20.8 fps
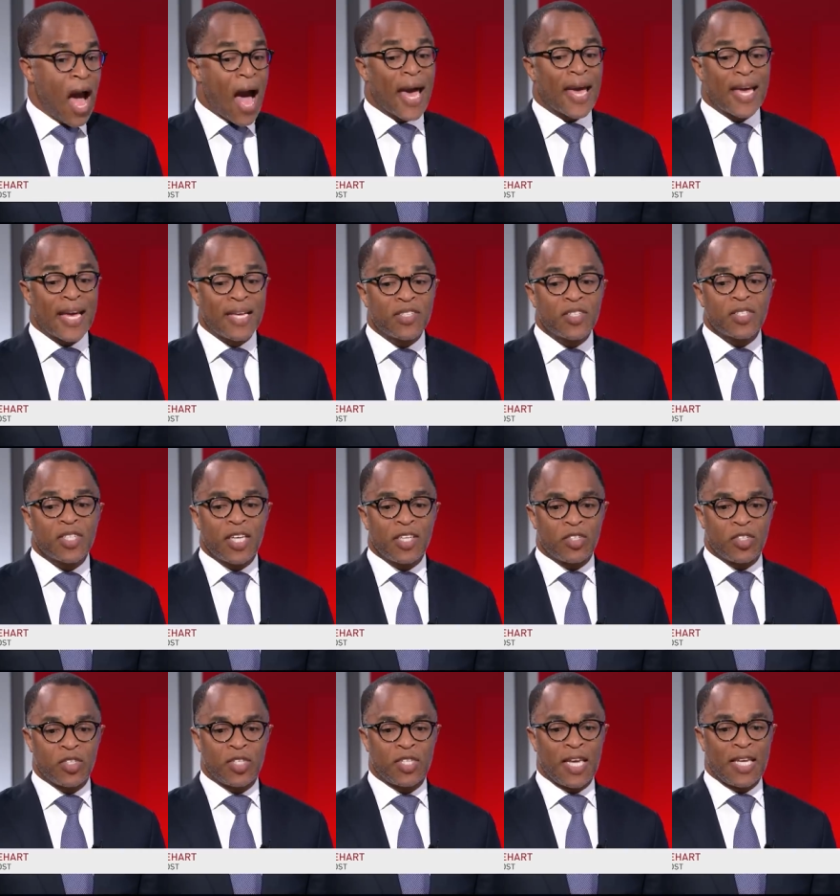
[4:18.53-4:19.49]
I hesitate
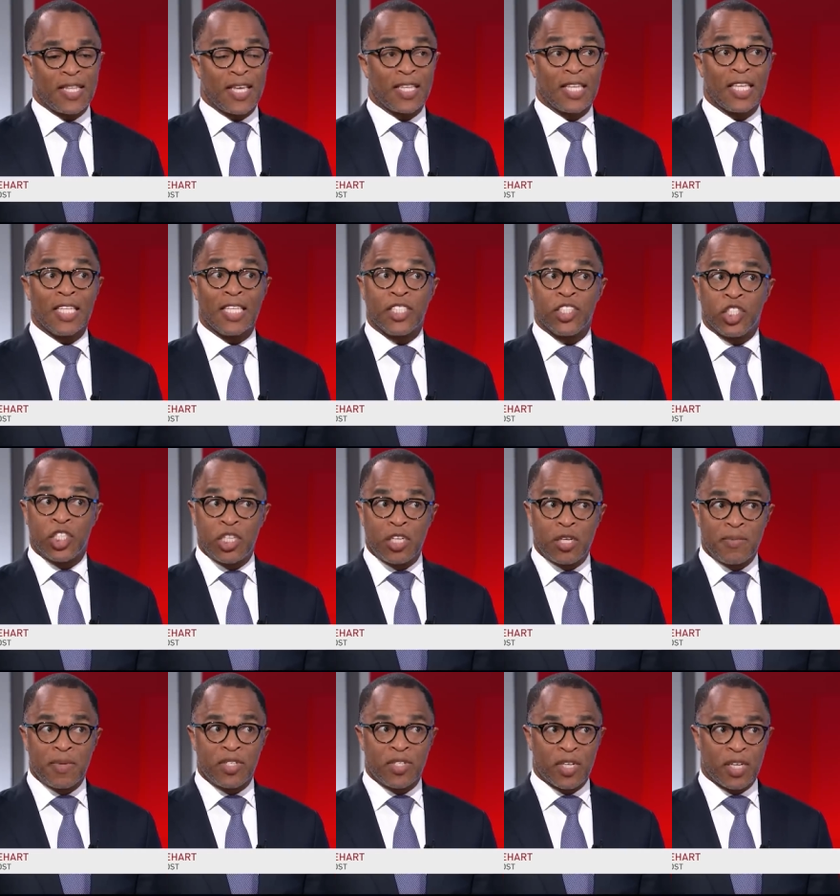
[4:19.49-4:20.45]
to say that the
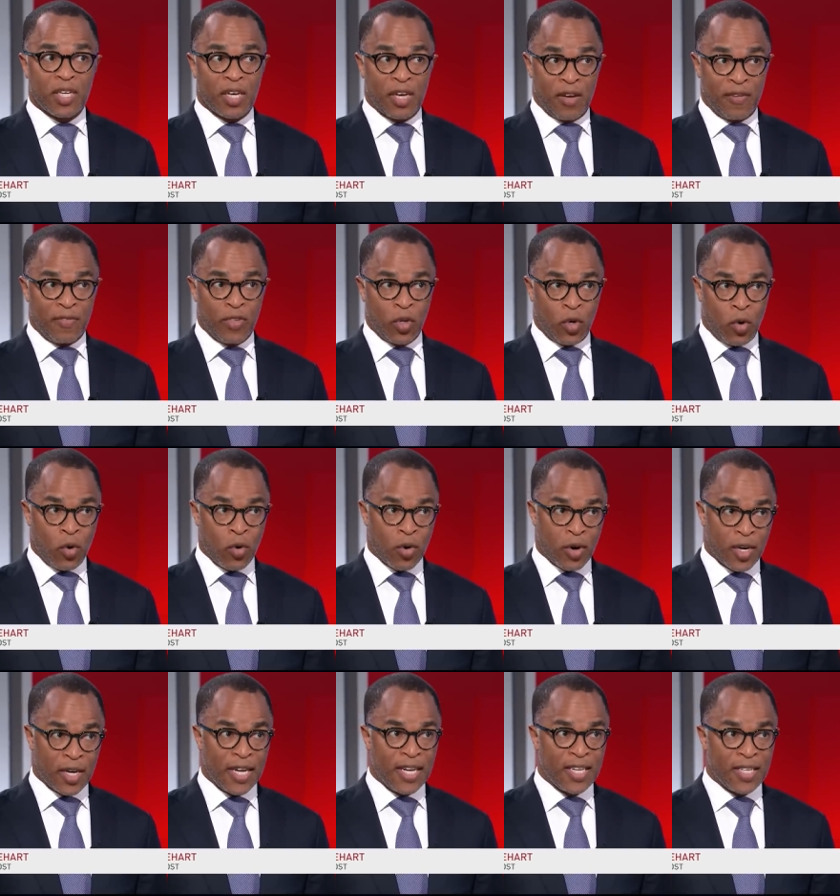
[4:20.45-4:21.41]
legitimacy of the
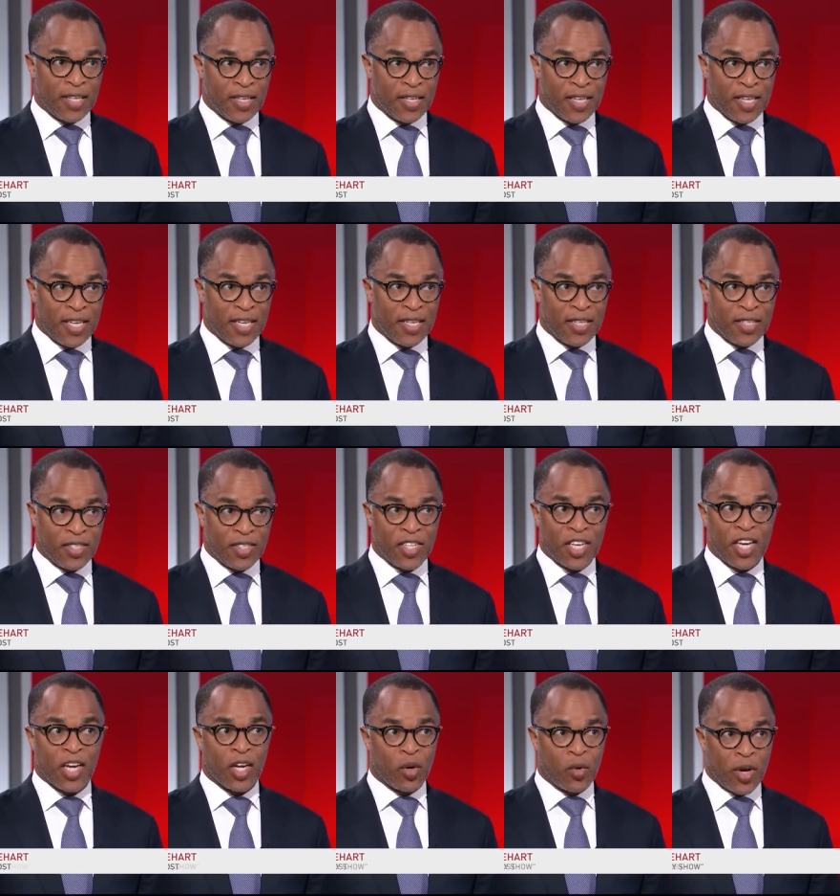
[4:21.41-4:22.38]
court is, is
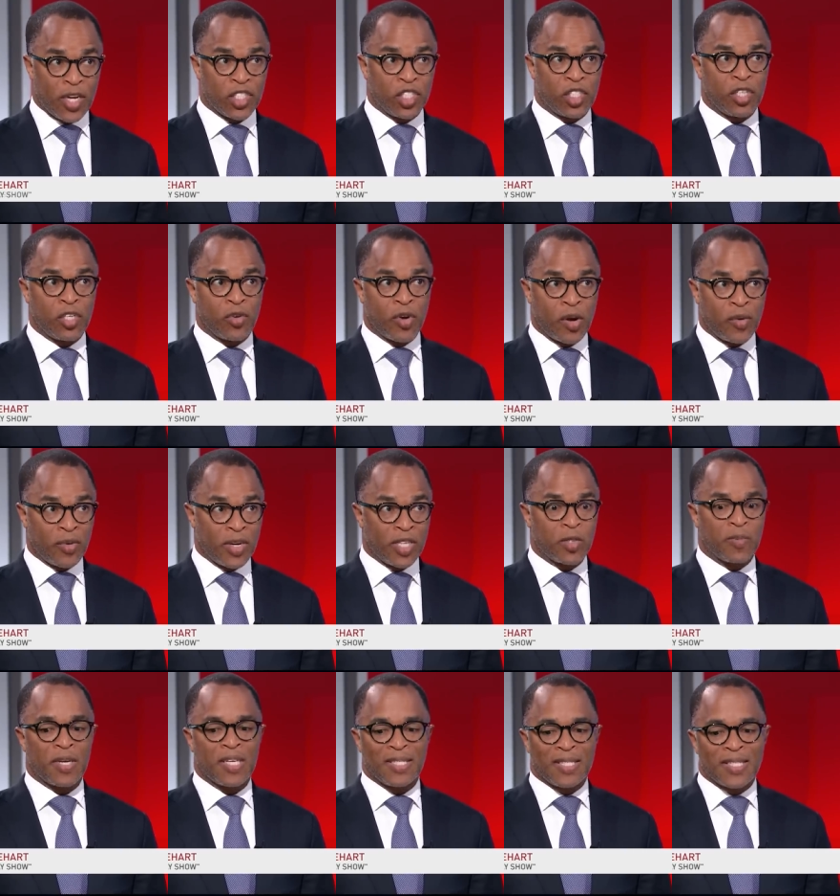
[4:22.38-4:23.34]
in question or at
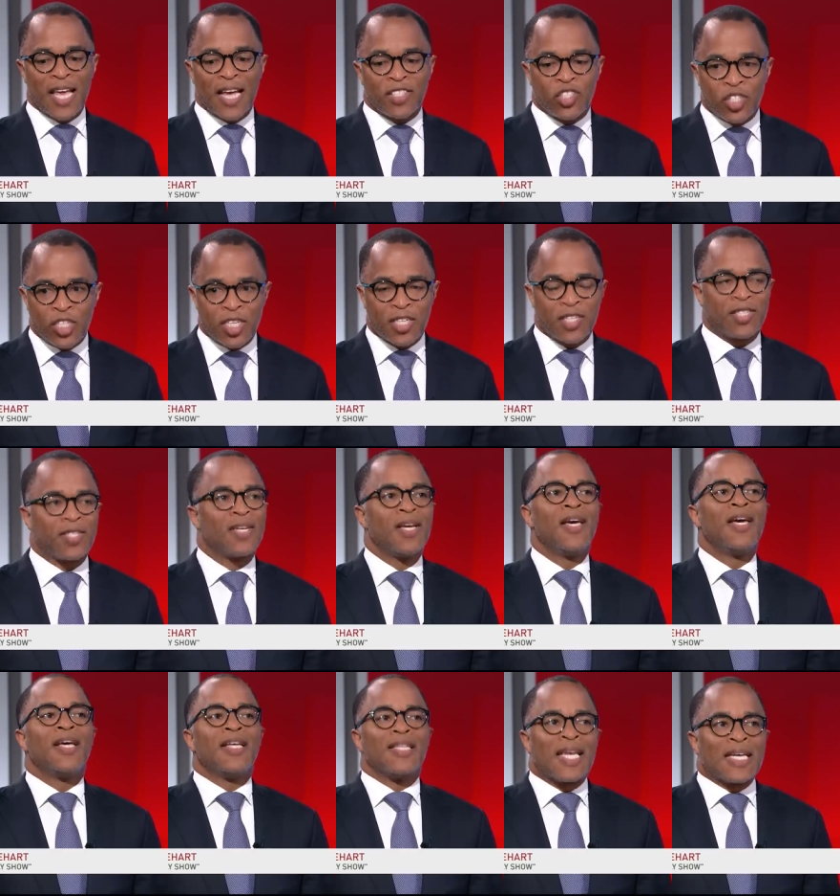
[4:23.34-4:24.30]
risk, because that's just,
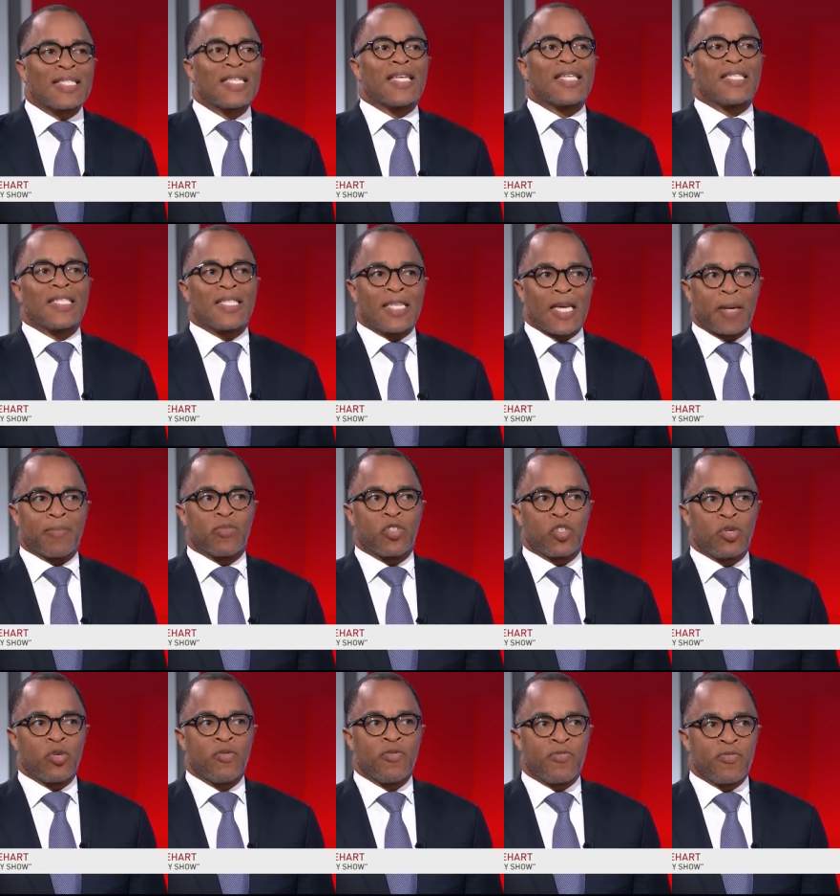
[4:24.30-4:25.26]
that's a step
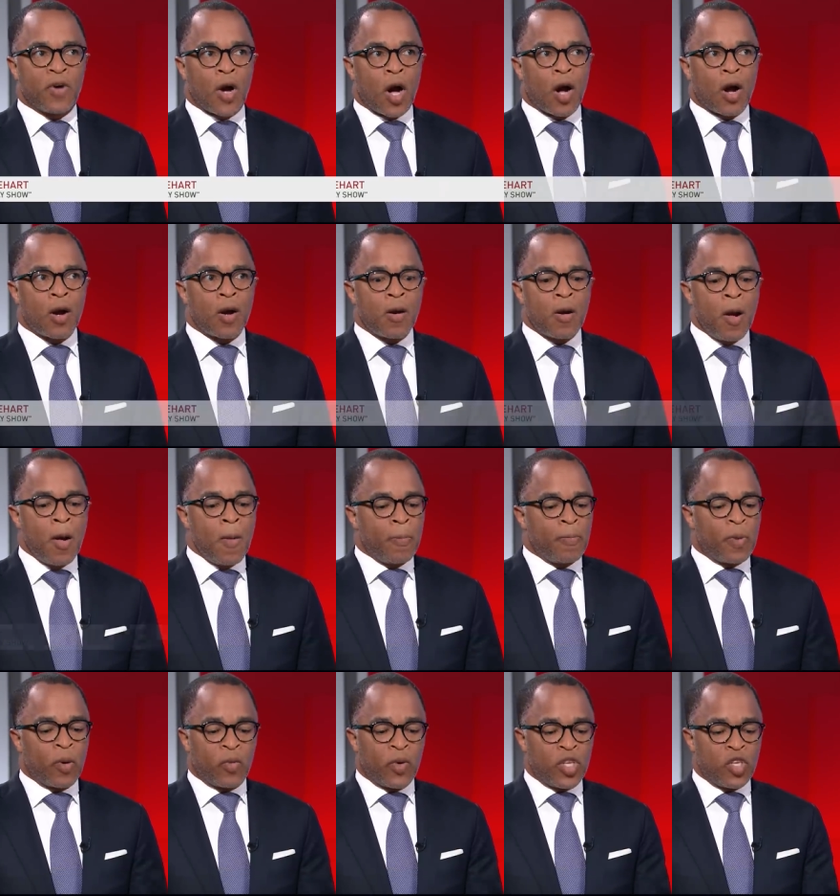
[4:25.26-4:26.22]
too far.
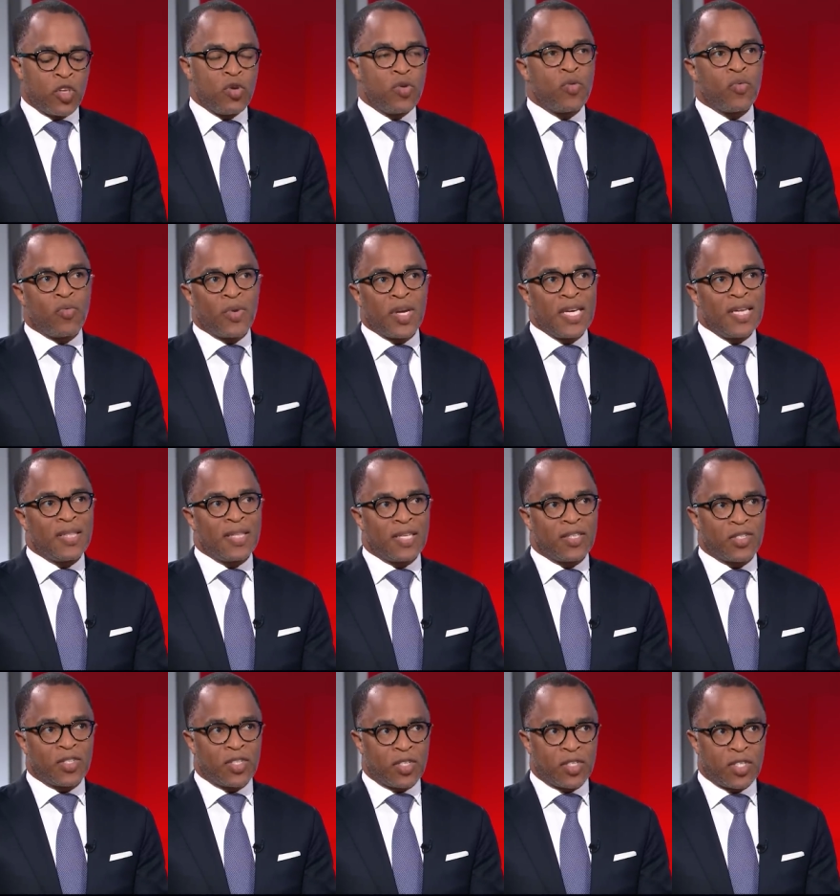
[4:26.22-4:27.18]
But when you read
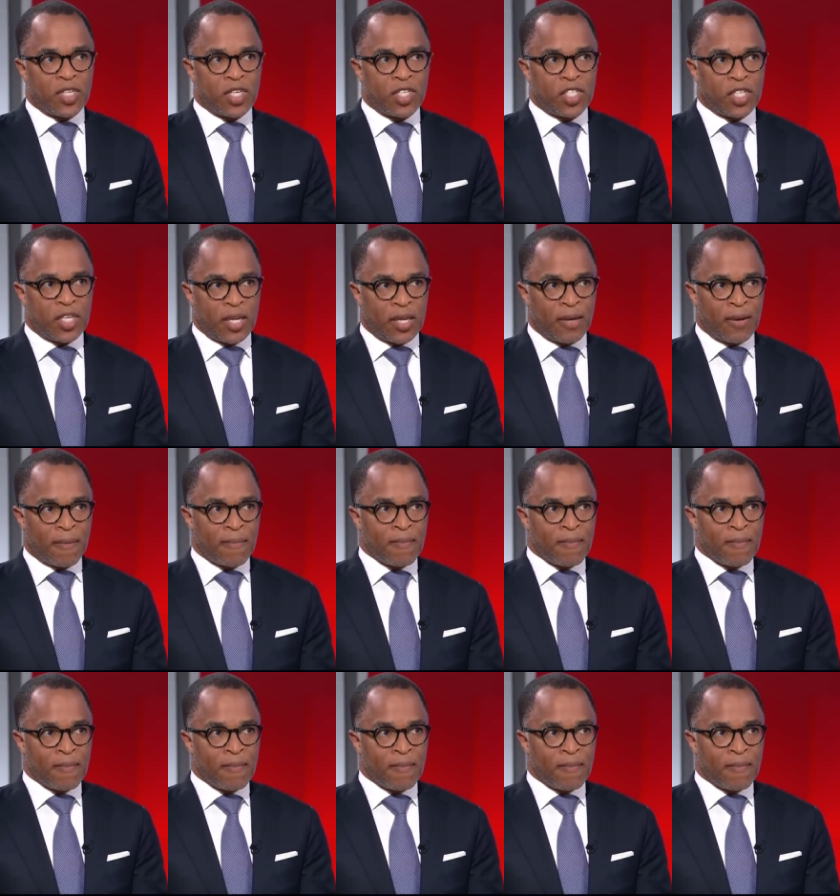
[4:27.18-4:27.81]
this decision